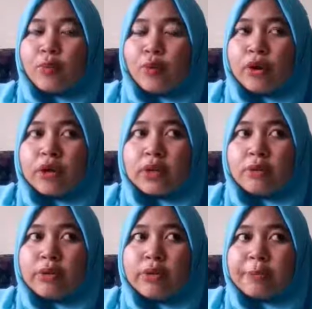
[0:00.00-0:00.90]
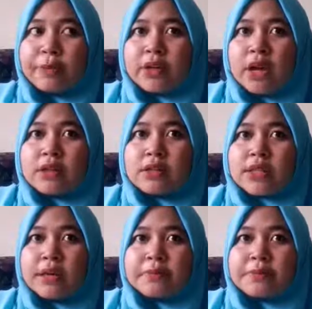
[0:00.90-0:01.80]
some word, the way we
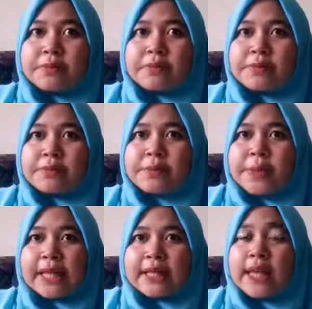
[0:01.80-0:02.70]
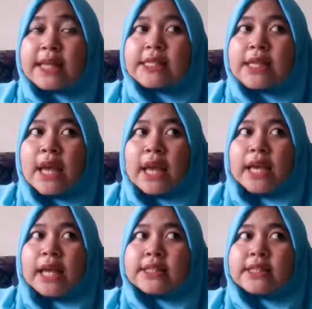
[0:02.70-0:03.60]
pronounce some sentence,
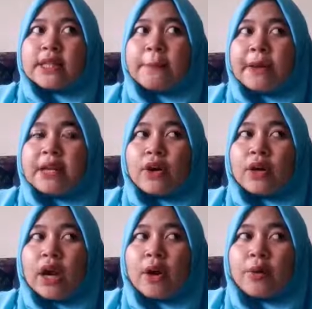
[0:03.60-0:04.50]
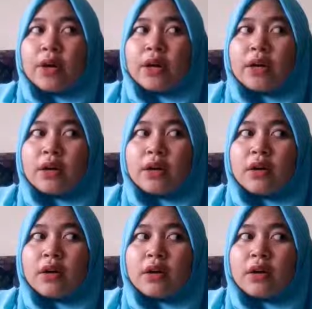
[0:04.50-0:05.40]
it's depend on our
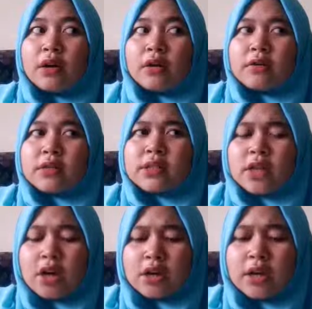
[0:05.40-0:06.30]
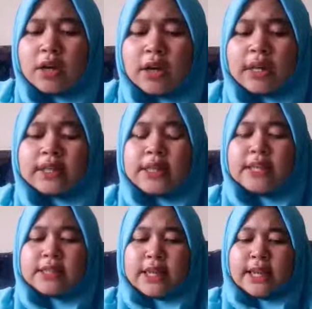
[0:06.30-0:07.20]
sound.
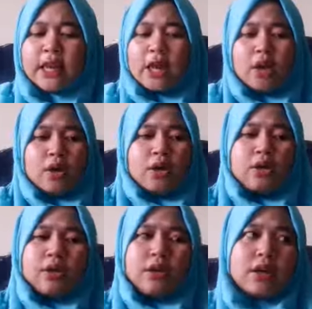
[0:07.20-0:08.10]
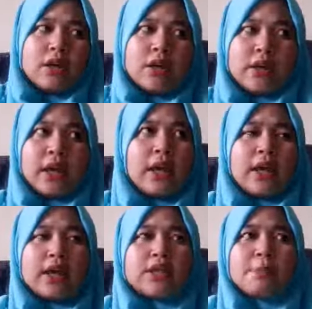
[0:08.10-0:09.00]
It like
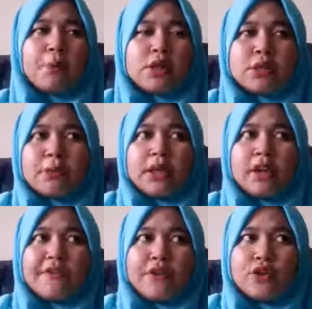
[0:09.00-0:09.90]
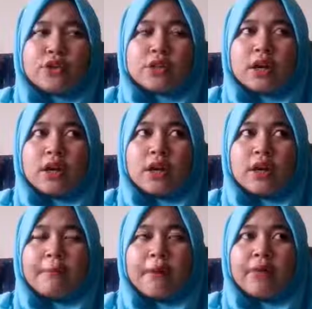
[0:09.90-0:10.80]
it is possible if we use
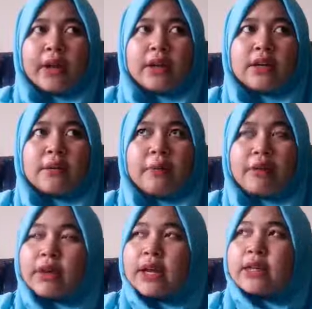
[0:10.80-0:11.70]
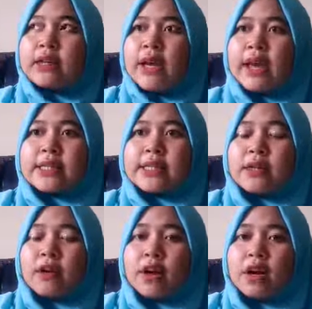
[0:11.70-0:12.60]
American
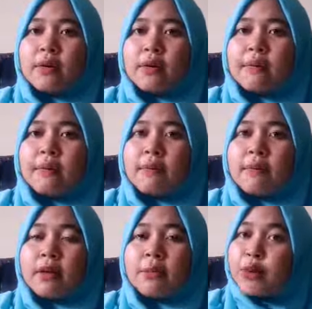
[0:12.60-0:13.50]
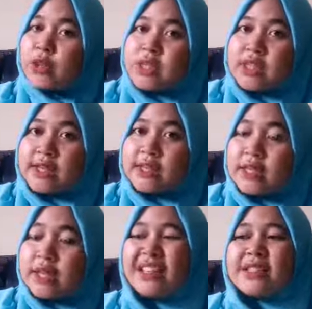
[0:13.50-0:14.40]
accent or British
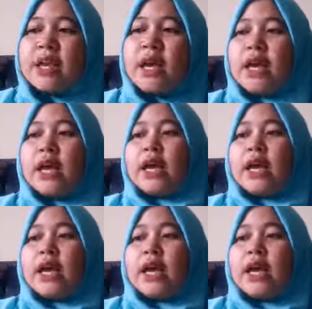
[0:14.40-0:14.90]
accent. It's